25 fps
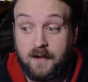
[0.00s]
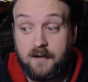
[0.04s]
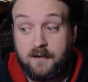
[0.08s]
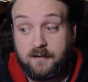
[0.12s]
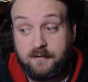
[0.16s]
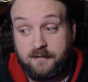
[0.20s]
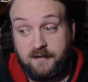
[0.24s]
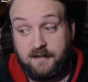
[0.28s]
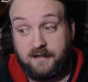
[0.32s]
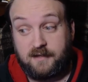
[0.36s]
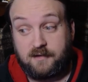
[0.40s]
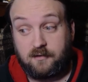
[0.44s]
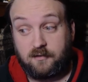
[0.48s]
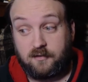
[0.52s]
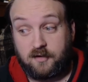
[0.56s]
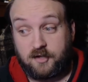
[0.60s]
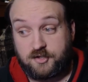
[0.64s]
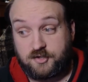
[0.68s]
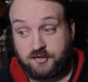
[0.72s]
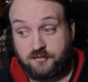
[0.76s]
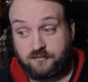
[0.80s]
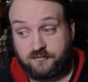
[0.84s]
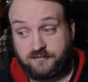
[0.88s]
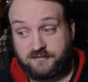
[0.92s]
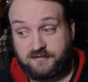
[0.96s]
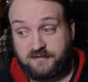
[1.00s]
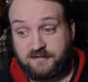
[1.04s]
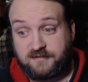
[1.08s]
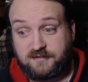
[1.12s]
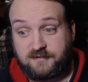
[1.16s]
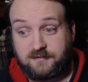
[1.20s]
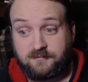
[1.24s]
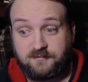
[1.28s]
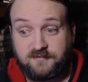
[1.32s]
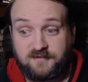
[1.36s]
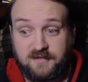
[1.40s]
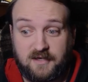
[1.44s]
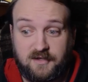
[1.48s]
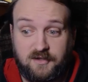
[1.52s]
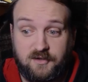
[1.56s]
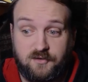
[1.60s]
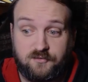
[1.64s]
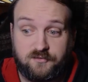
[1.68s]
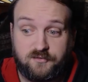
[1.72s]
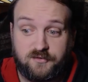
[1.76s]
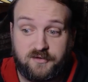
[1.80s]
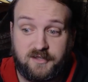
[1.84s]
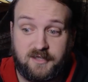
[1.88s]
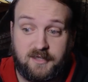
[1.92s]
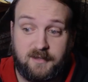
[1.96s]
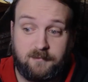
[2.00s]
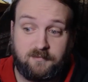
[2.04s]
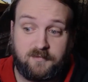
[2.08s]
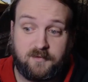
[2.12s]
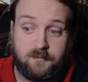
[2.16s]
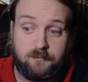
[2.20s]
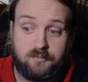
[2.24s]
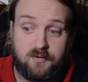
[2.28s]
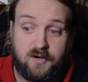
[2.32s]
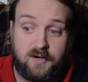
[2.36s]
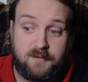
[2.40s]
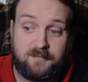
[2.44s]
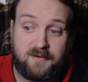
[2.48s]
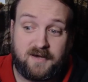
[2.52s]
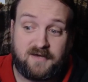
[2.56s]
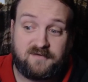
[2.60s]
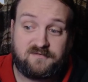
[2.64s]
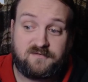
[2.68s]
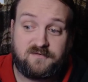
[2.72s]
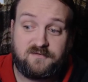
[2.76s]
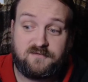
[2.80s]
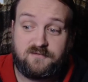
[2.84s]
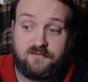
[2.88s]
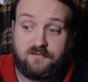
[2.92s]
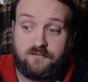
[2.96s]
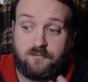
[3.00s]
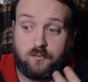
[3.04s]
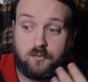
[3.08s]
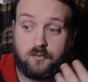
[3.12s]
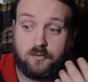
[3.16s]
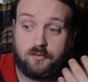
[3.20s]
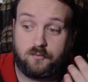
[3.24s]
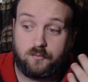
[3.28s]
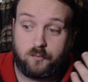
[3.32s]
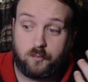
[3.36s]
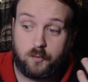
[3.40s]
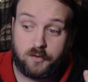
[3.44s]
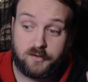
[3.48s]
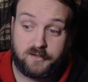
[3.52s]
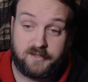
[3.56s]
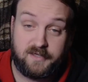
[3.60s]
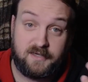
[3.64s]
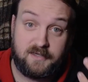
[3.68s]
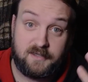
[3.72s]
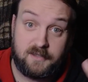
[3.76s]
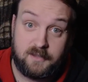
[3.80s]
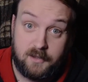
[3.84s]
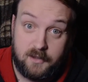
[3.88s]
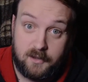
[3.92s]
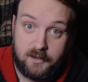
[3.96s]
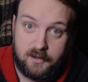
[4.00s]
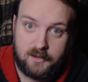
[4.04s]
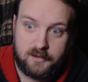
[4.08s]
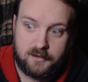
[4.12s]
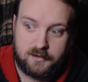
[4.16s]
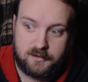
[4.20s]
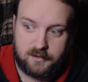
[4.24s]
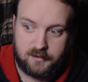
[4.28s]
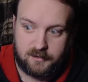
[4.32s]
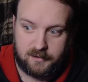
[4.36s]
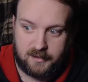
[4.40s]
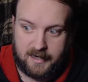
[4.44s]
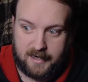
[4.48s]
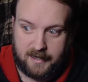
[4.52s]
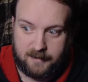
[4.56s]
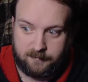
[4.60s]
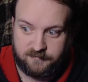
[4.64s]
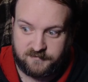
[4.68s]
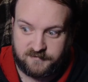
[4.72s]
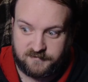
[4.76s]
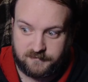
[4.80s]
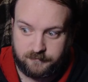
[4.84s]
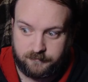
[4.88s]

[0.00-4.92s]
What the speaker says: The ecological systems that usually keep the breadbaskets of the world working collapse,